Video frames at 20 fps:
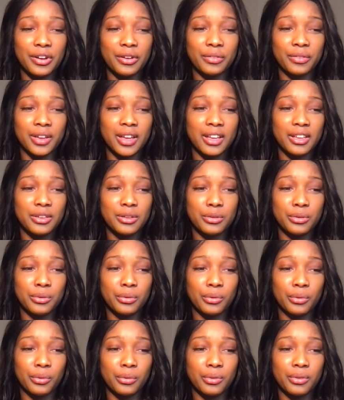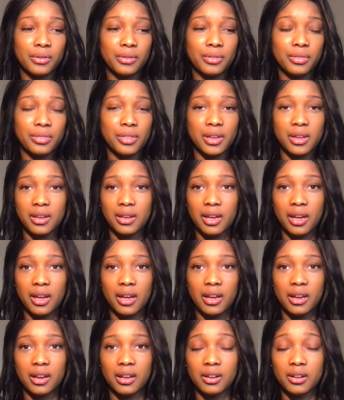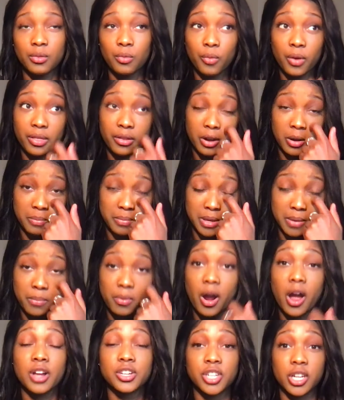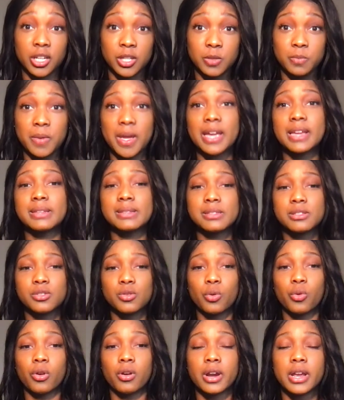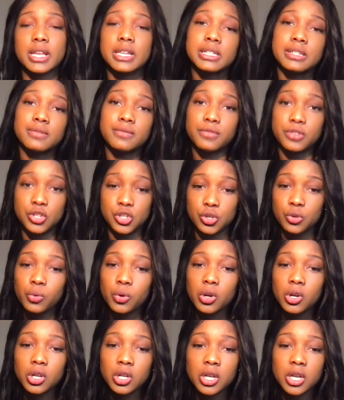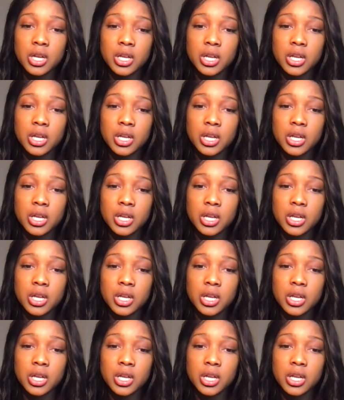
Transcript: get you thinking, and whether it be project-based or individual,